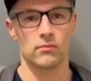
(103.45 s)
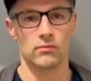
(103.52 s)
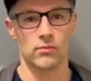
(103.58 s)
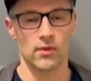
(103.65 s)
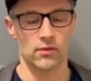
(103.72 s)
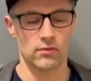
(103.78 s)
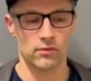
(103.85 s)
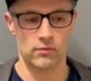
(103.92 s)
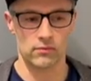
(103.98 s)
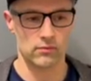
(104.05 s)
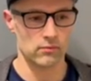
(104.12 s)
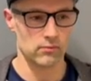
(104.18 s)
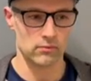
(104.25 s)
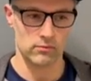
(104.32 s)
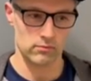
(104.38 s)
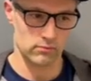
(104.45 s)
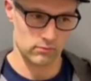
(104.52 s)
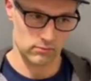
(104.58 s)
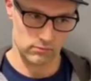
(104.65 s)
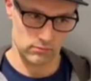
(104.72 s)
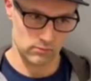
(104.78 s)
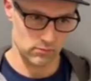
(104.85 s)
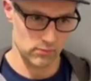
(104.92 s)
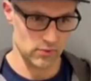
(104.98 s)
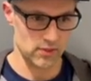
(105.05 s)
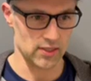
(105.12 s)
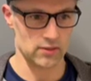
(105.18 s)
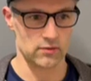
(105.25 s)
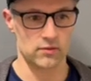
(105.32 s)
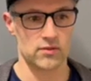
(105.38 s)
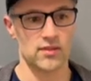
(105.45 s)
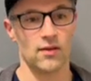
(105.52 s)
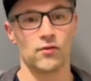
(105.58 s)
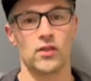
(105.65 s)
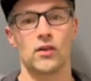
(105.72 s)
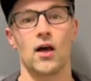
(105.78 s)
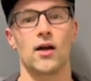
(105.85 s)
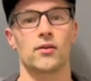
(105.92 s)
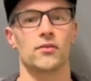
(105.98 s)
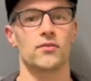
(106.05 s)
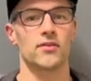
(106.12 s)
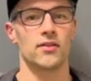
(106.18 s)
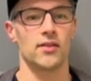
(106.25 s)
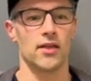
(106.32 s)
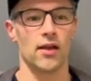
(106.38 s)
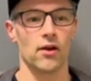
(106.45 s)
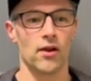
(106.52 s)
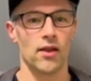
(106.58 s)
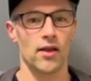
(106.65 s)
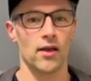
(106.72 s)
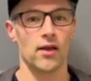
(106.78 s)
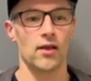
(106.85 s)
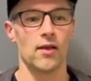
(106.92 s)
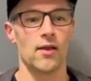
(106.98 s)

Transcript: with 6 or 7 doctors in the area,